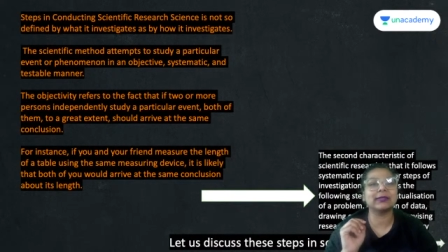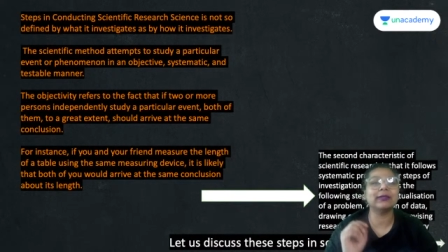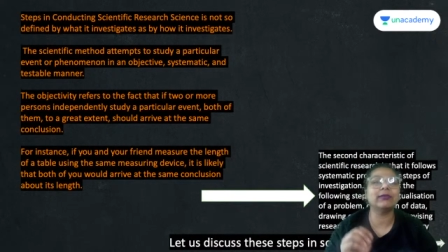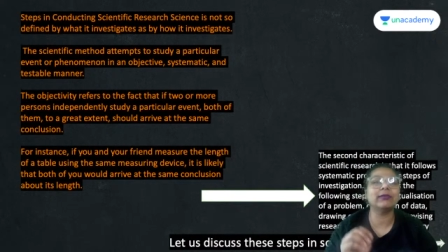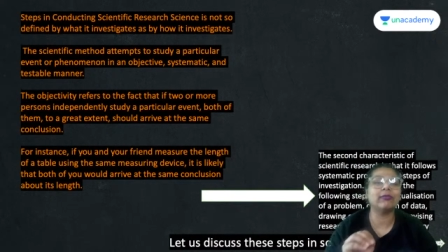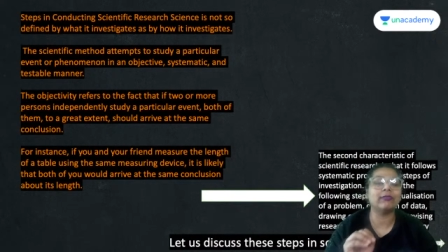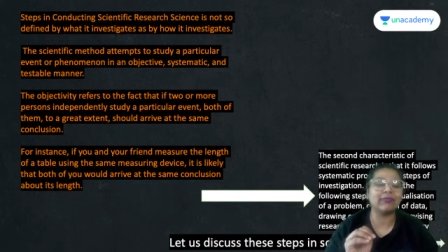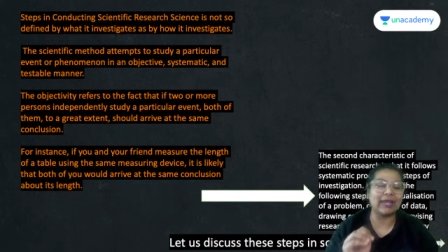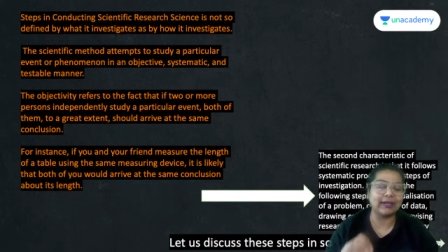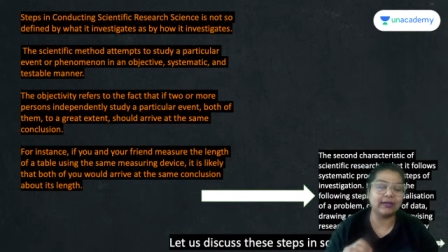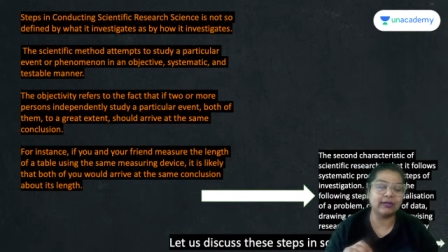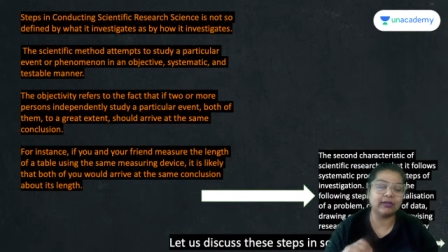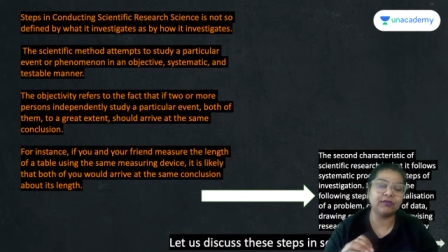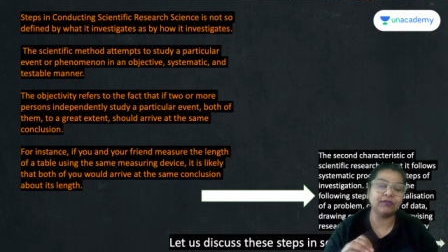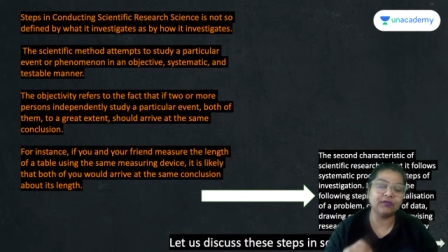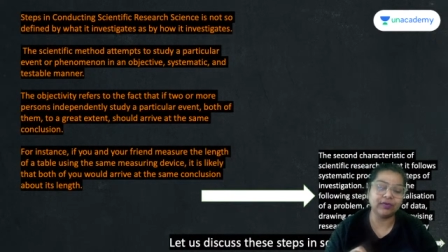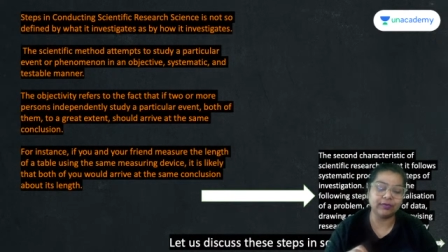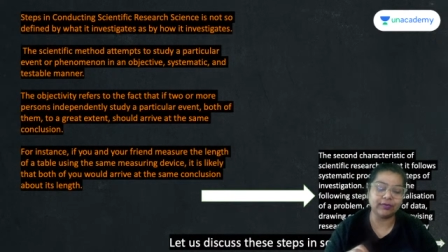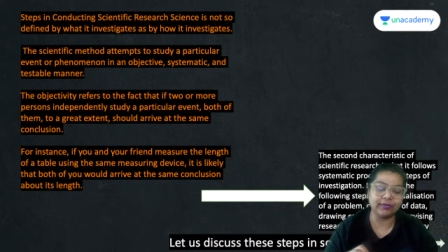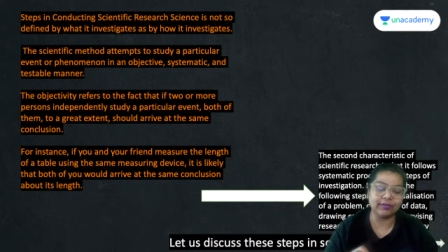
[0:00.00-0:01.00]
in
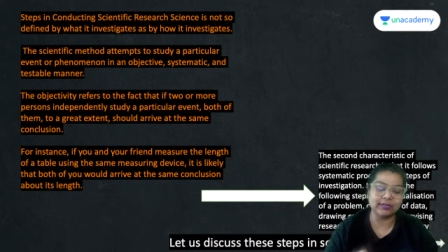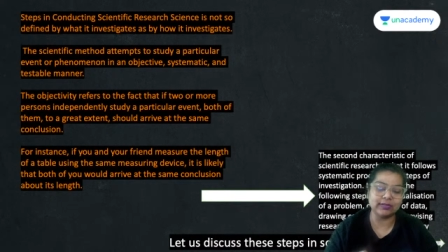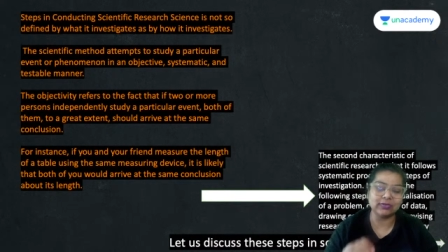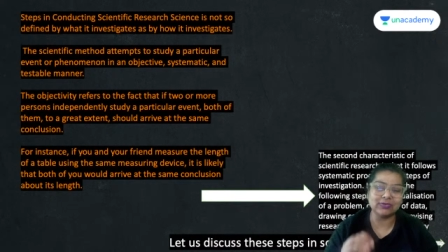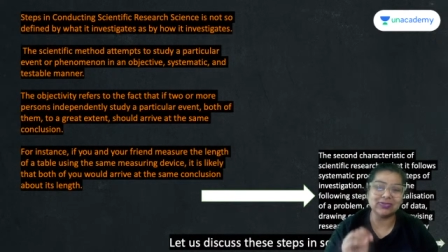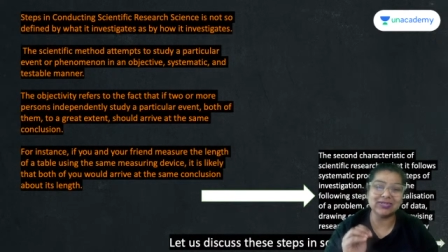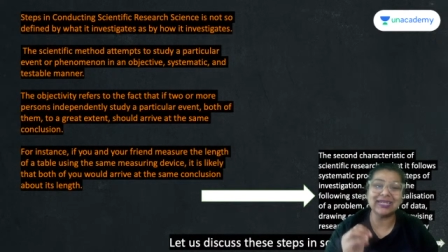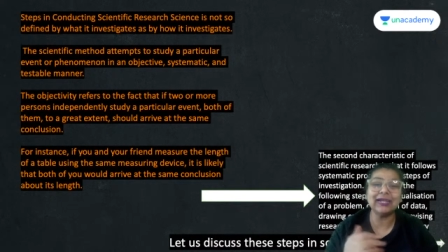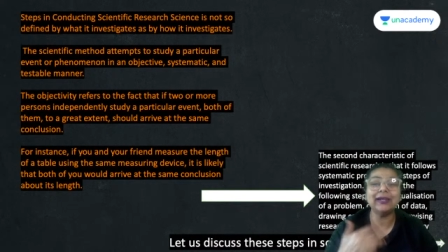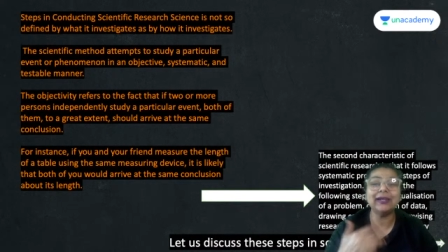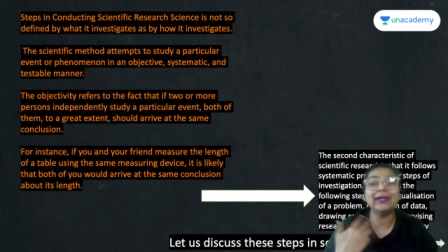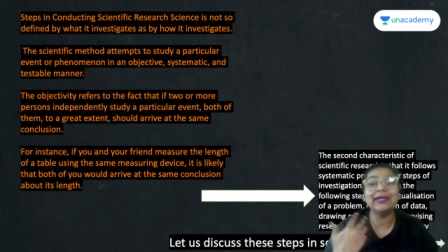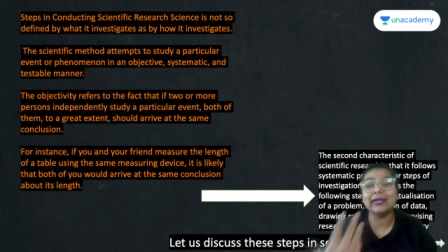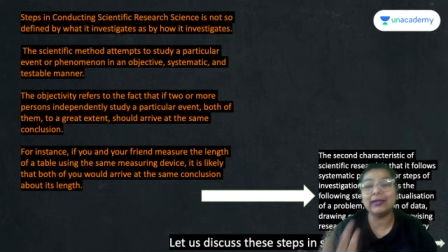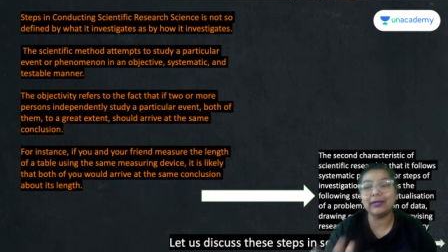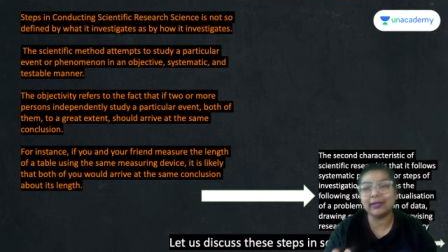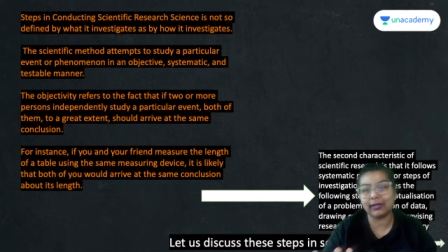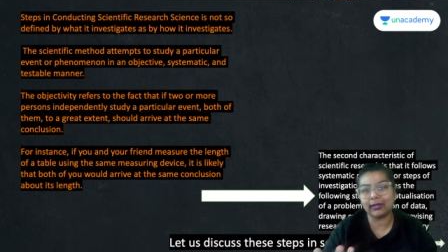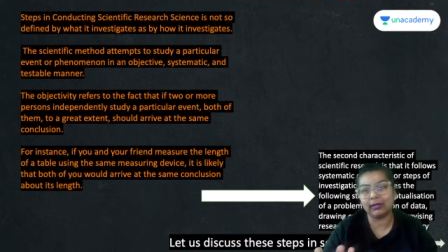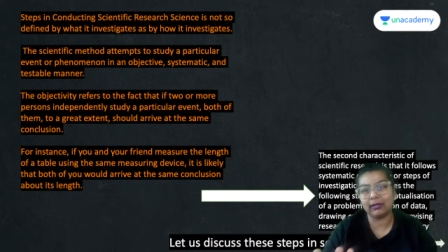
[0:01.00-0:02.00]
scientific research in
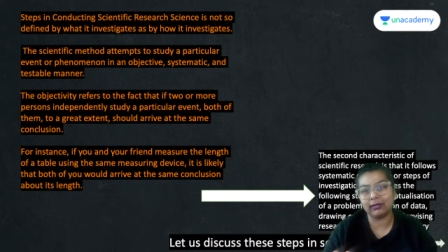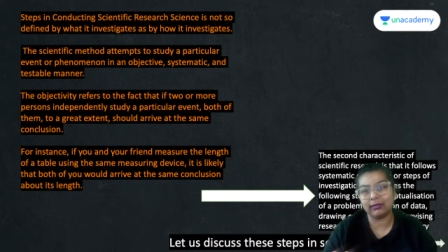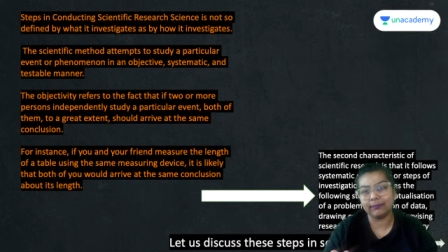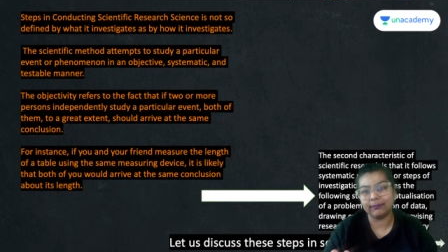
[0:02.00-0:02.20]
detail.